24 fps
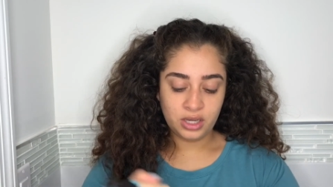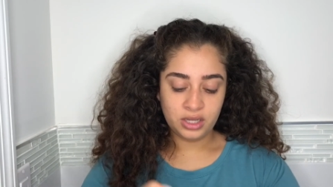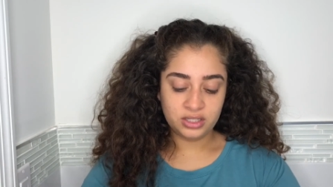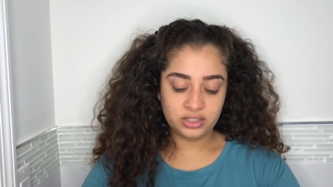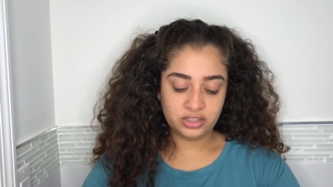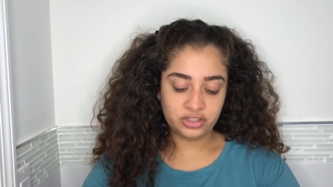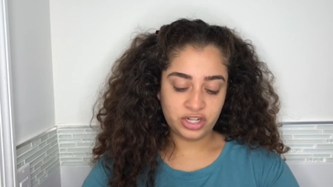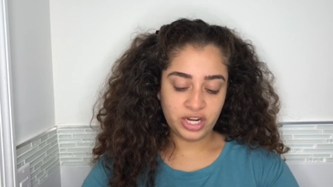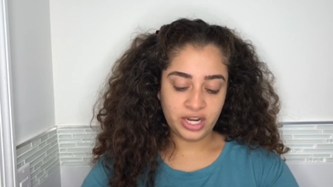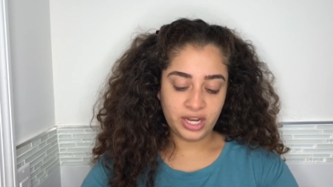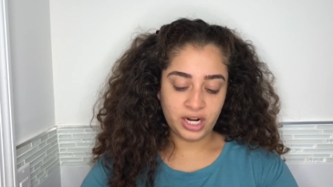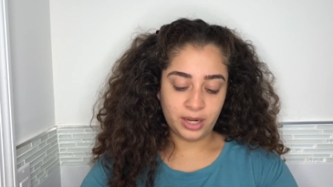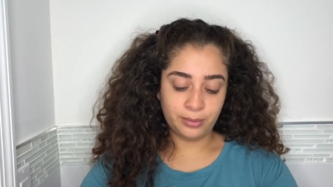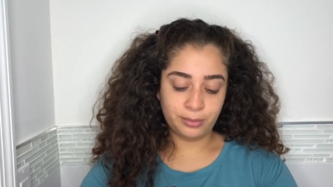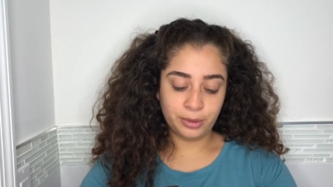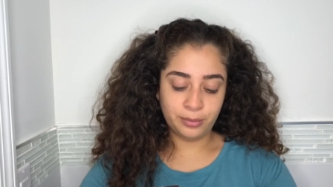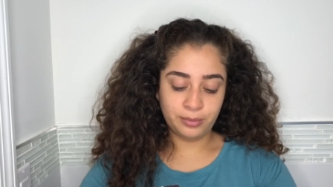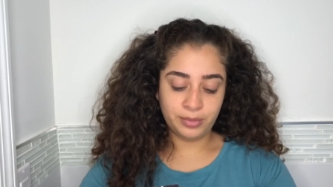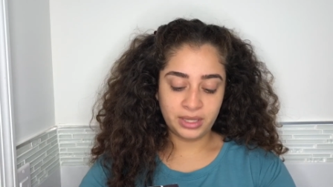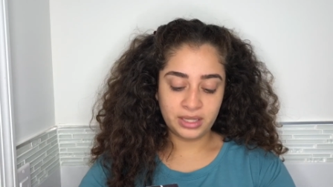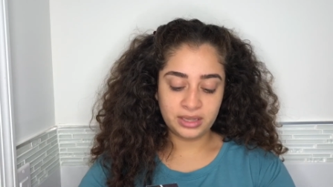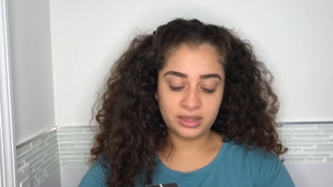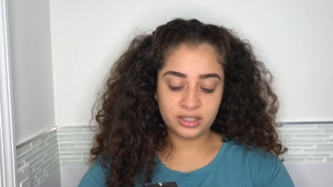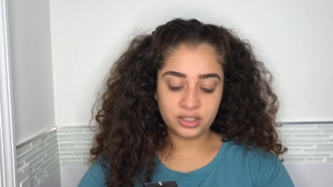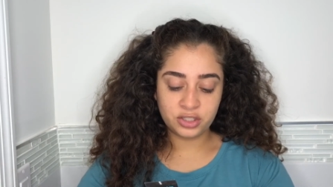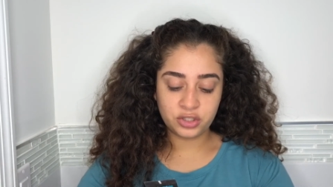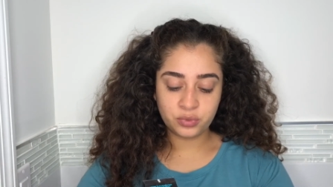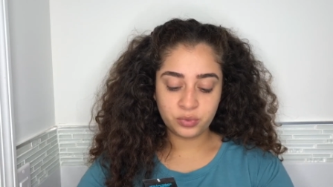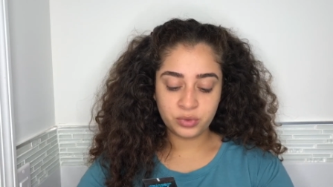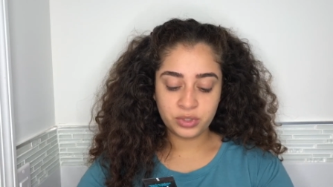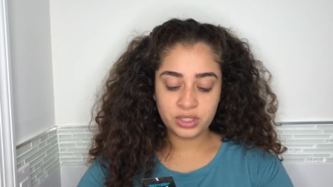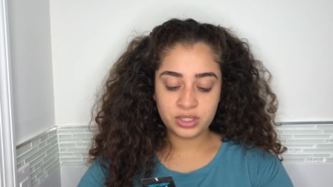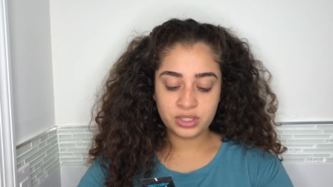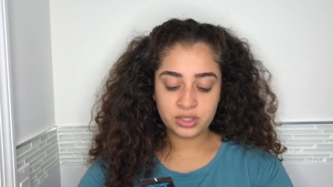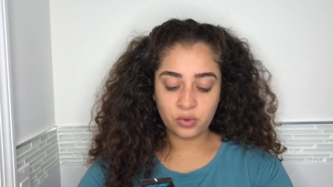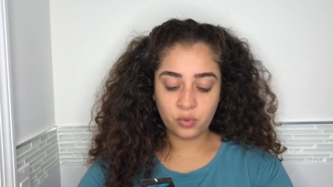Shake it up a bit. This
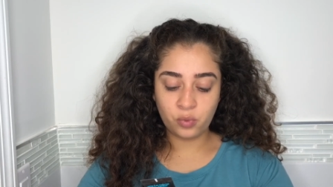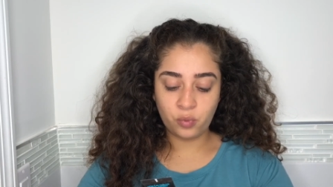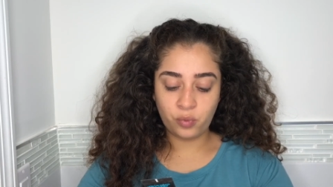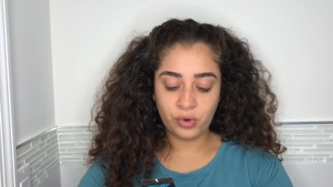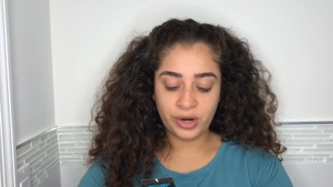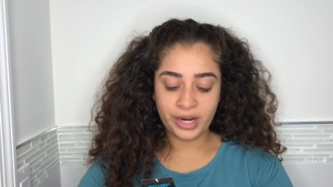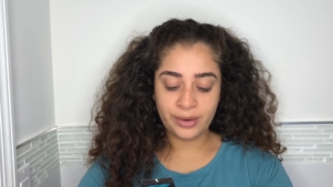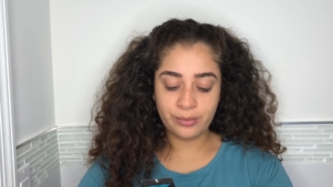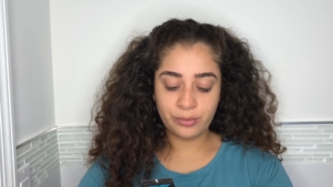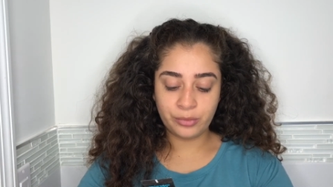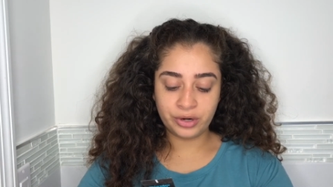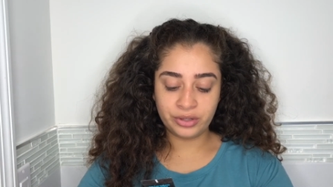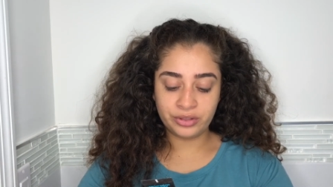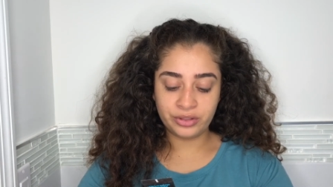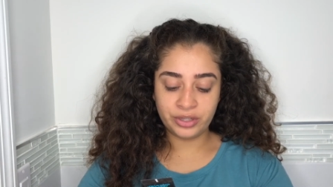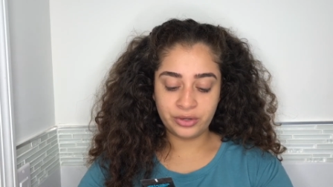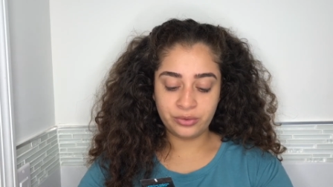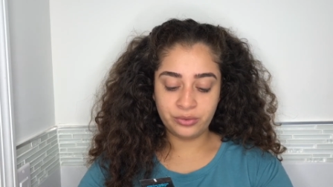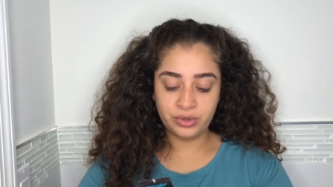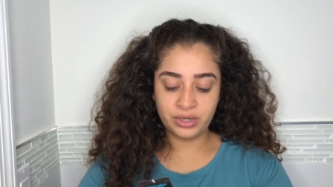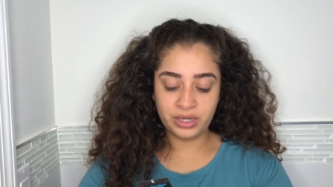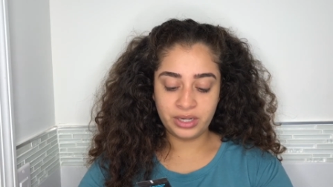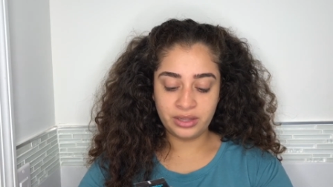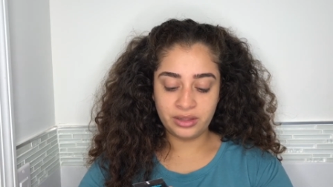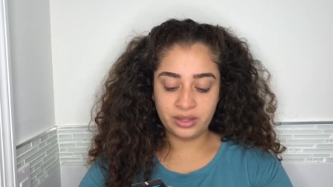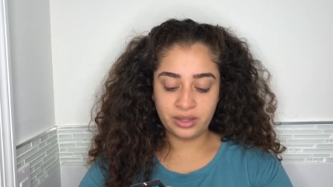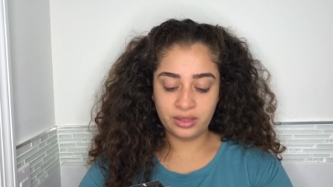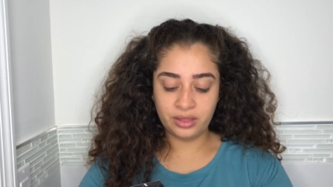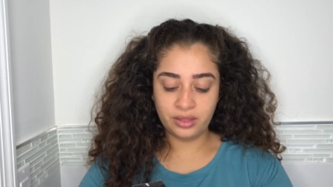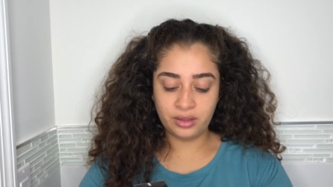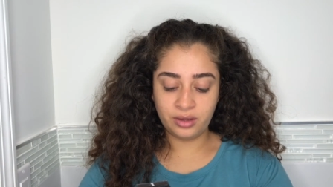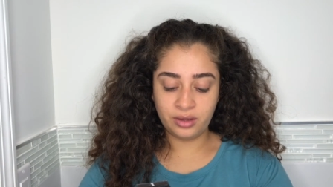one's way more liquidy than